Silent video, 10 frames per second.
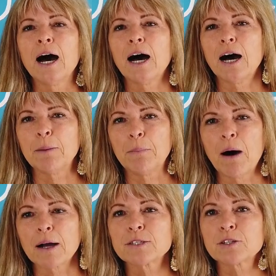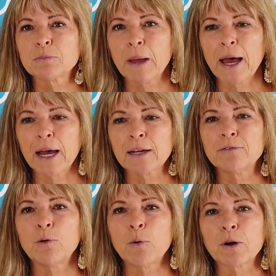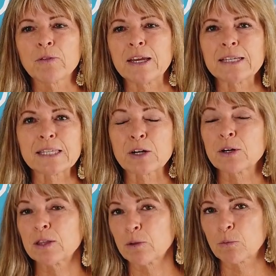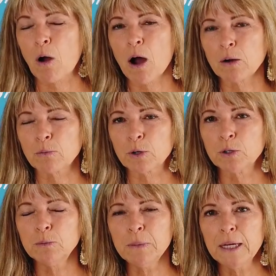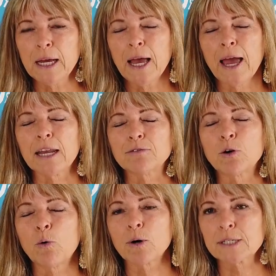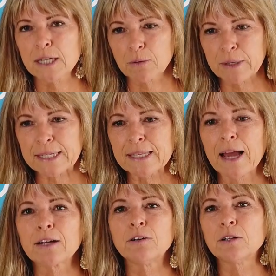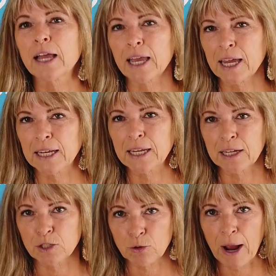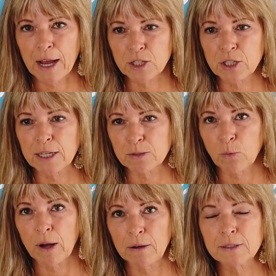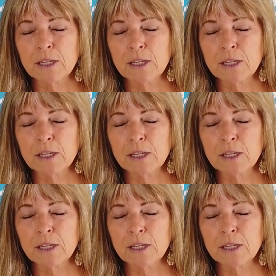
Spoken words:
boxer bag for things that are in the wrong room, and of course a recycle and a trash as well.